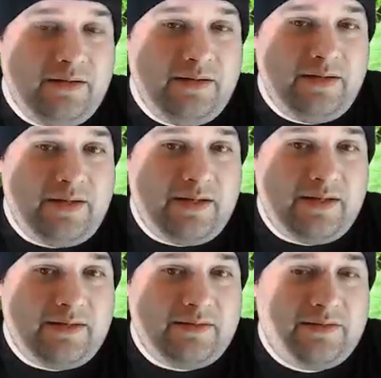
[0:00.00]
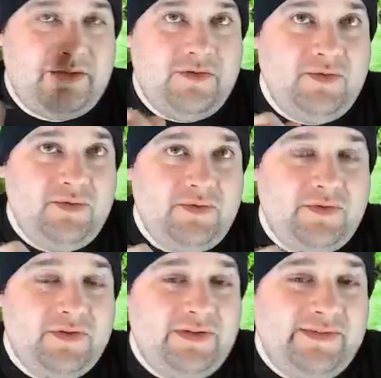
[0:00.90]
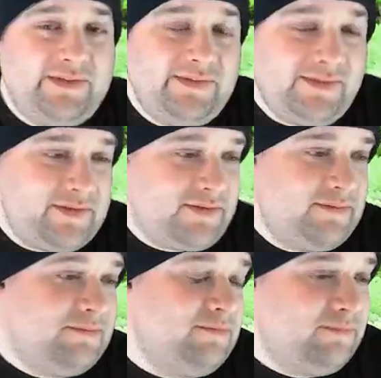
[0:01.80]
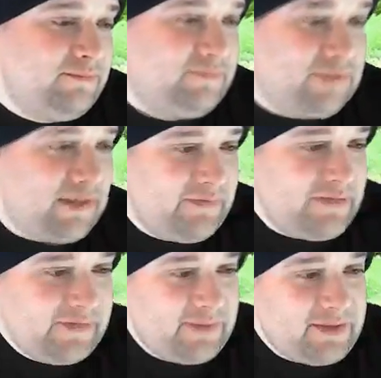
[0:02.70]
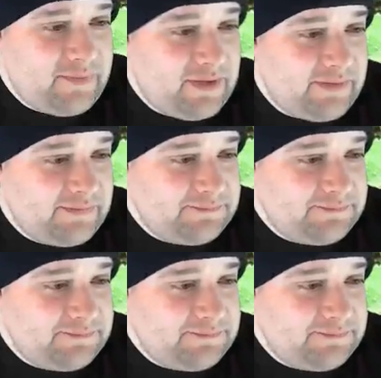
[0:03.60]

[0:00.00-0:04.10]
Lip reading: and 2 36-inch Phoenix Planet Plus.